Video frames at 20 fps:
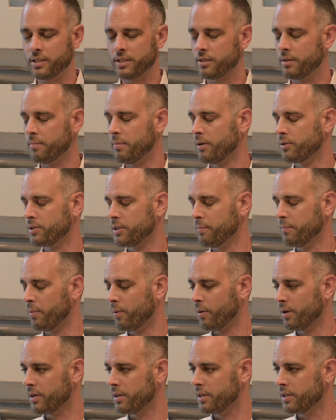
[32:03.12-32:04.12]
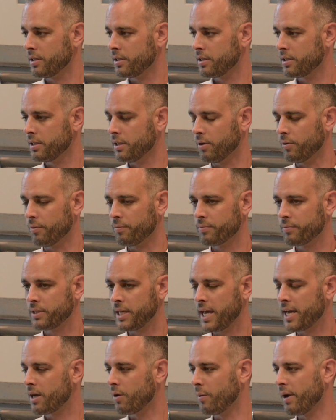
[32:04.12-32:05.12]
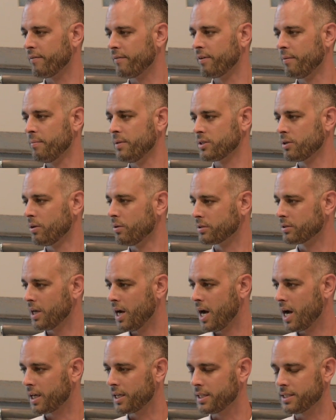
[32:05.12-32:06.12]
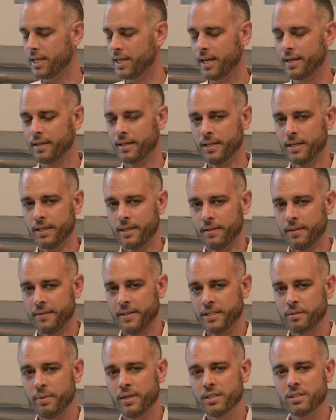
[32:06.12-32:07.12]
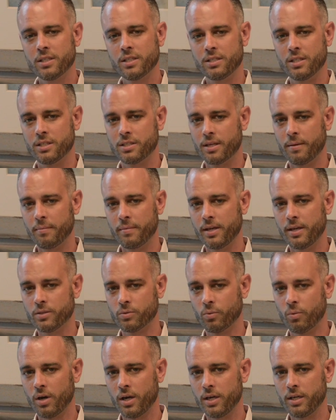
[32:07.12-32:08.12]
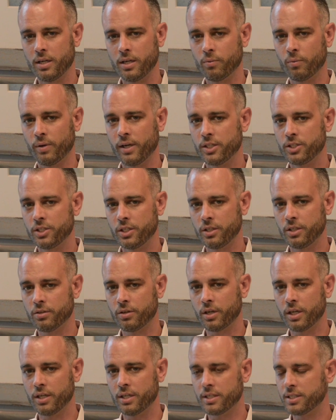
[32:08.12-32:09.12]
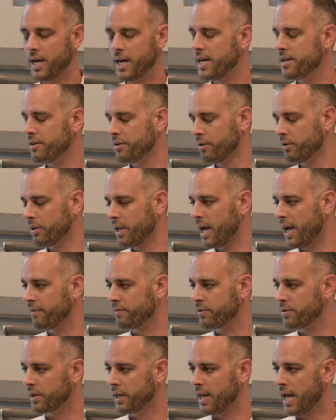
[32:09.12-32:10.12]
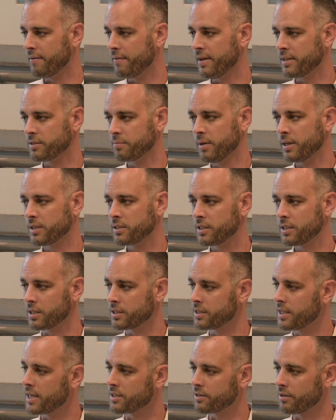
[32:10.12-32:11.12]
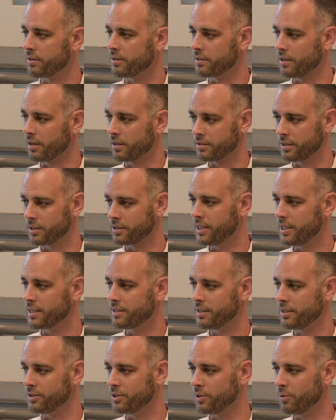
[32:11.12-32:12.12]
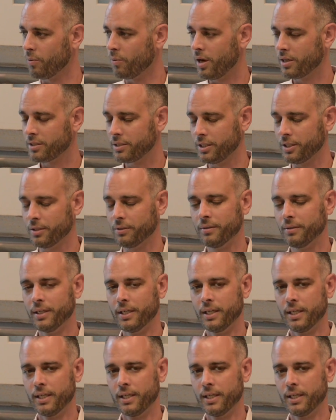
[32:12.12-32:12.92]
is the most important, takeaway from this whole talk is that this business is one in which you can design your own life. You can have as much success or as little success as you want to,